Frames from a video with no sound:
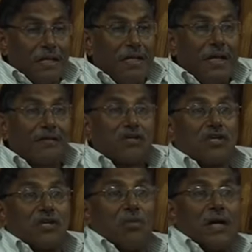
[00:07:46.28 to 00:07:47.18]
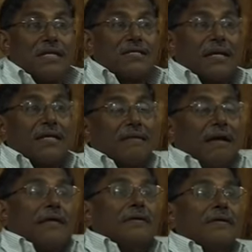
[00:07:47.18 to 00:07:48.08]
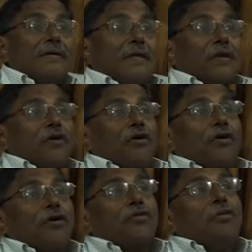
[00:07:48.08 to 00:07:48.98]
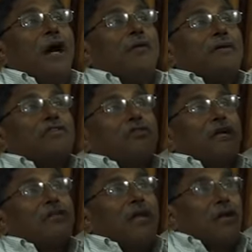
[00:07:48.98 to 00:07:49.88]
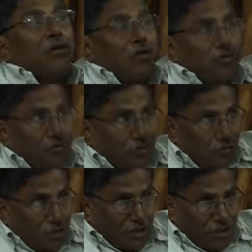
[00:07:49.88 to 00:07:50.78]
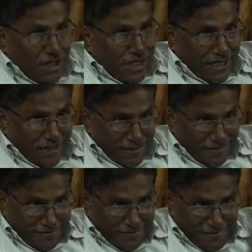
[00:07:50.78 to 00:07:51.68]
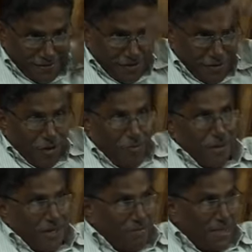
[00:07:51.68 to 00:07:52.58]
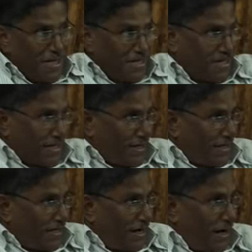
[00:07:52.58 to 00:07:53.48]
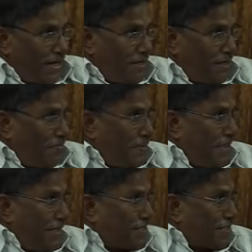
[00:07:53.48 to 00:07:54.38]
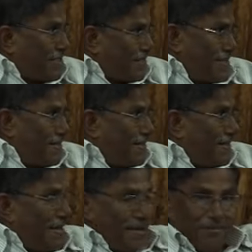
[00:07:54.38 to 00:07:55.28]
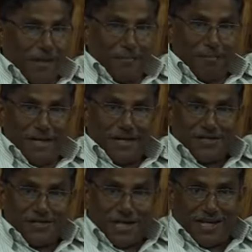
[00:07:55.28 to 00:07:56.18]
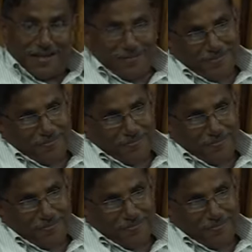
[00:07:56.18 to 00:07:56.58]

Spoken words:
In another sense, what he's saying that, you have a thread that goes through the chain. You have many beads, 100 beads that make a chain.